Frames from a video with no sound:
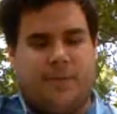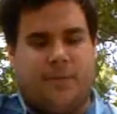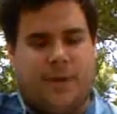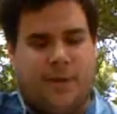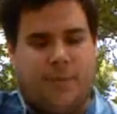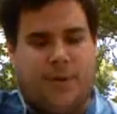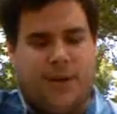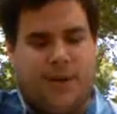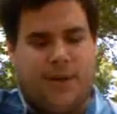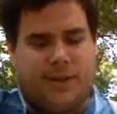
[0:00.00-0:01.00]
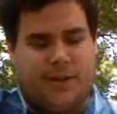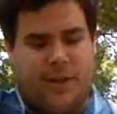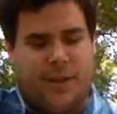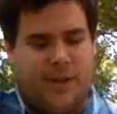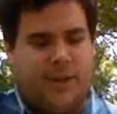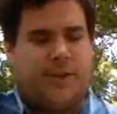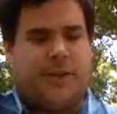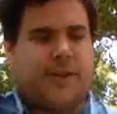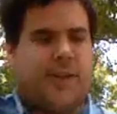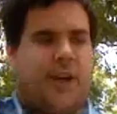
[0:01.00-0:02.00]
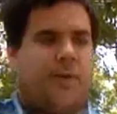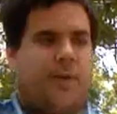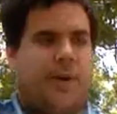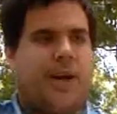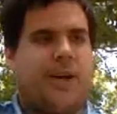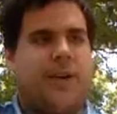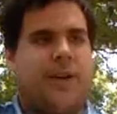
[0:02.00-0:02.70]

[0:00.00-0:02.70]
want to work, so you think to yourself, well,